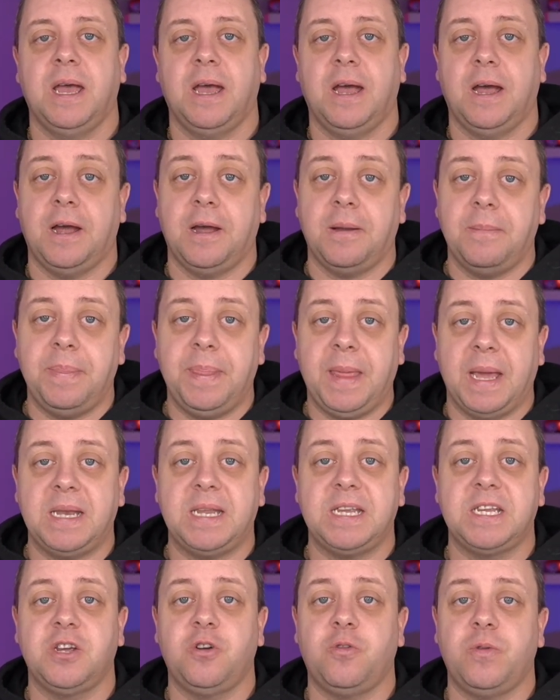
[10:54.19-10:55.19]
Um, that
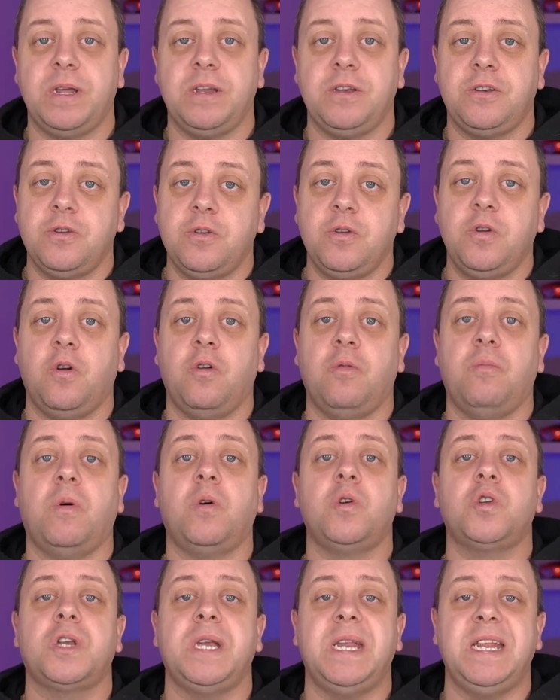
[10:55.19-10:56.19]
is going to go
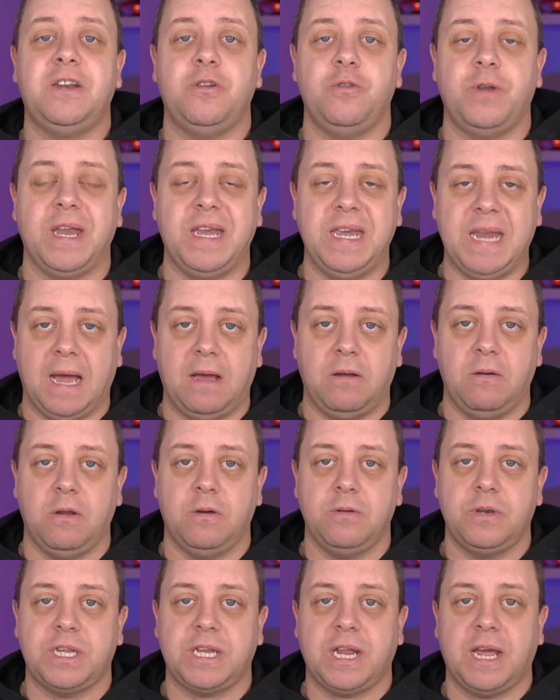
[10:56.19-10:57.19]
mostly to the
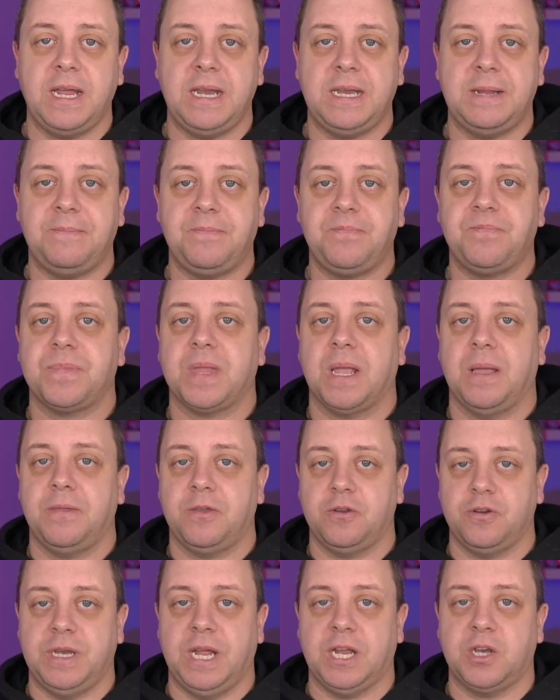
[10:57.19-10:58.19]
download side.
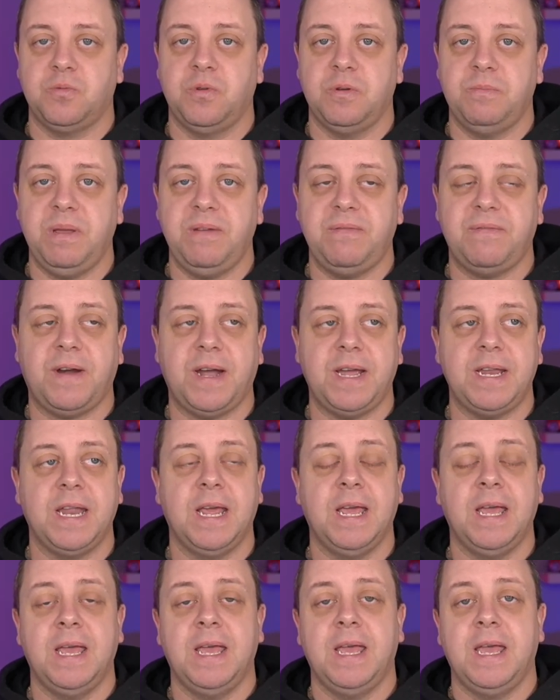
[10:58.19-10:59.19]
So that would be fine.
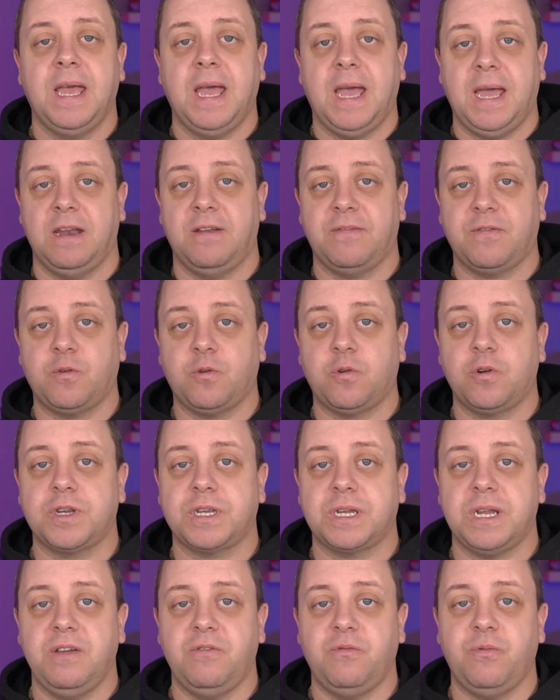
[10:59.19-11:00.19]
And of
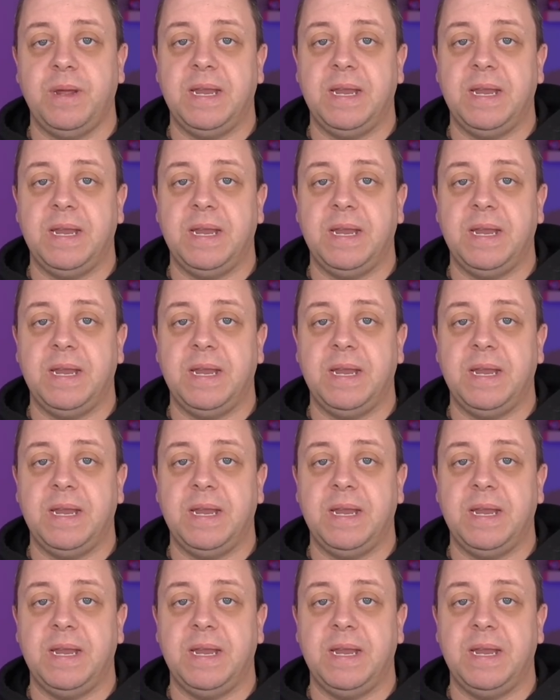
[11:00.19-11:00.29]
course, if we